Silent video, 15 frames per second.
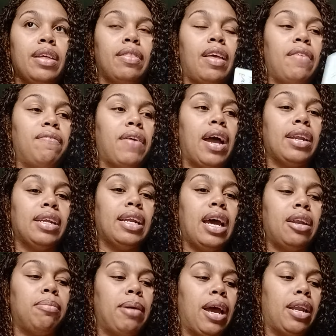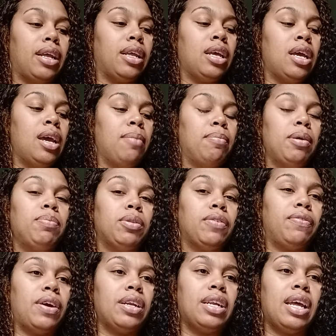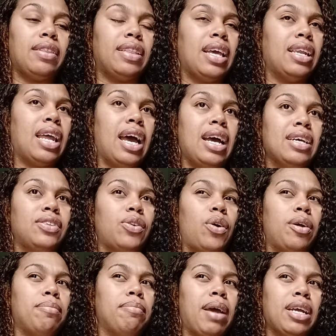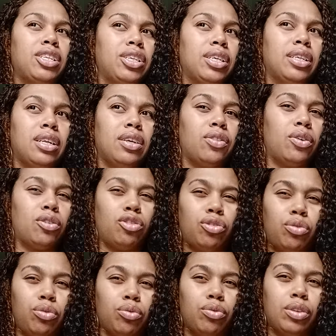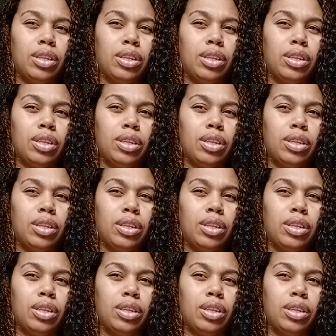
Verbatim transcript: they finding out about it people are finding out their lies aren't matching their truth.